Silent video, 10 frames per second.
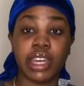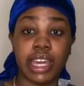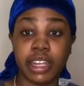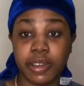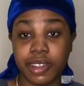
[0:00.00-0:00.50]

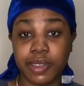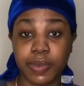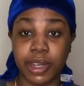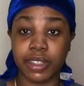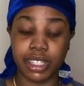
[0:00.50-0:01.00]
Anyways,
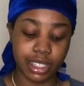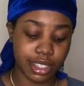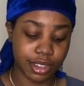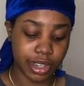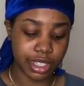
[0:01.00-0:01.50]
while this
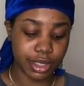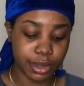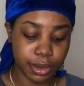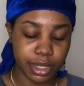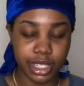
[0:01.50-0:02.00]
is trying to
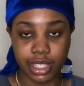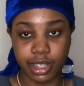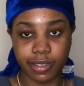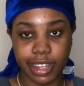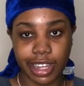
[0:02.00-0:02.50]
sort
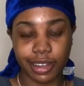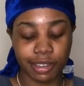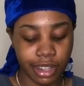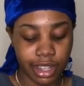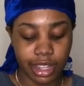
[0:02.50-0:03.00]
itself out,
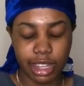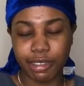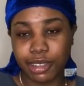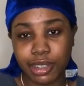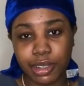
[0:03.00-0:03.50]
I'm
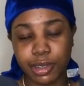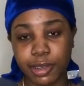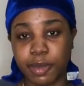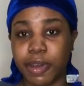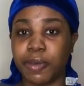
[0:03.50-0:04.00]
just going to talk
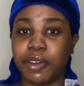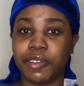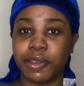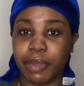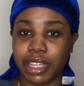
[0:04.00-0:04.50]
about one of
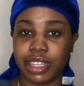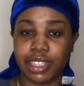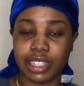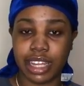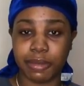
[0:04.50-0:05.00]
the main things
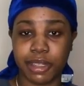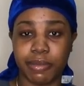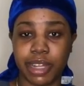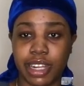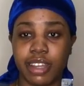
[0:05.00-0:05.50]
that happened in
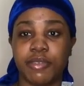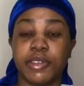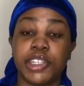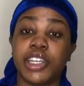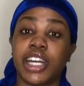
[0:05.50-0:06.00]
my life,
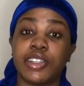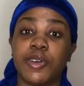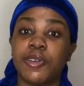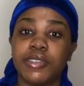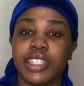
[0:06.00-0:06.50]
which you guys
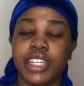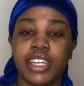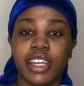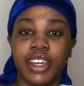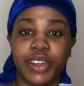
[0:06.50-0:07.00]
obviously
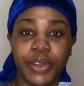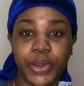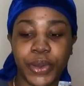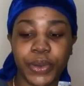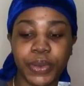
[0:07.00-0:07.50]

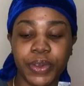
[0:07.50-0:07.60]
know,